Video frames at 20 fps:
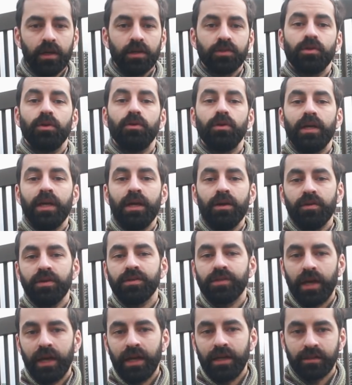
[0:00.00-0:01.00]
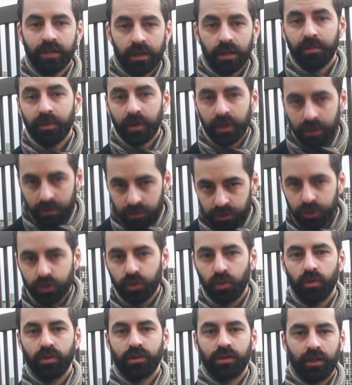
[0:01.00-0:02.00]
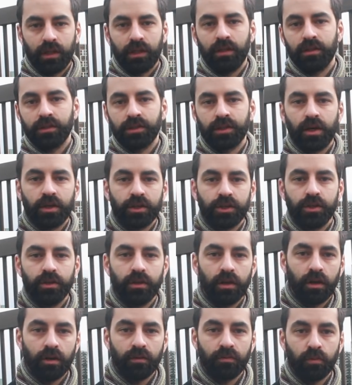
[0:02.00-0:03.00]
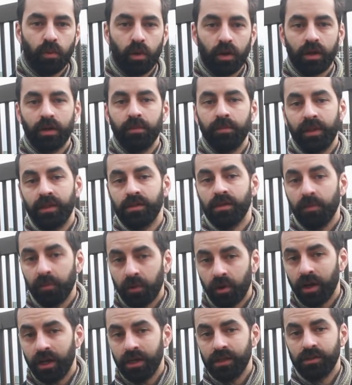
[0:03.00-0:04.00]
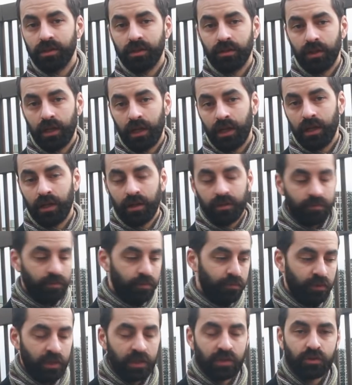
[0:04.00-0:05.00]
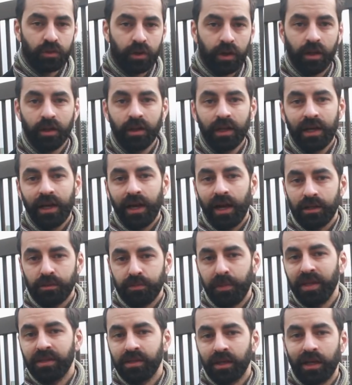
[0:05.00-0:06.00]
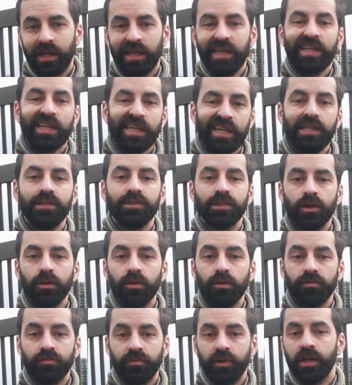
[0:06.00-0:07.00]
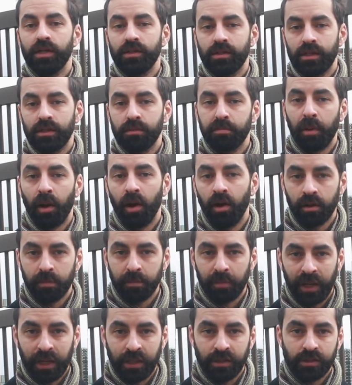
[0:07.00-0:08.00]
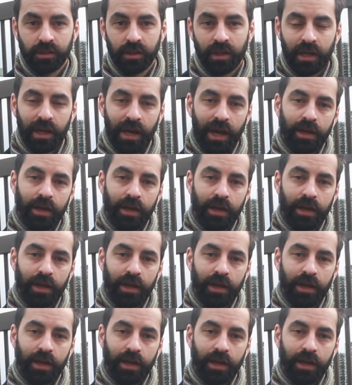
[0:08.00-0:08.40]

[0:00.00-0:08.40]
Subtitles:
So here is a deliberately short little discussion of what can be summarized for this trial as basically keto versus plant-based.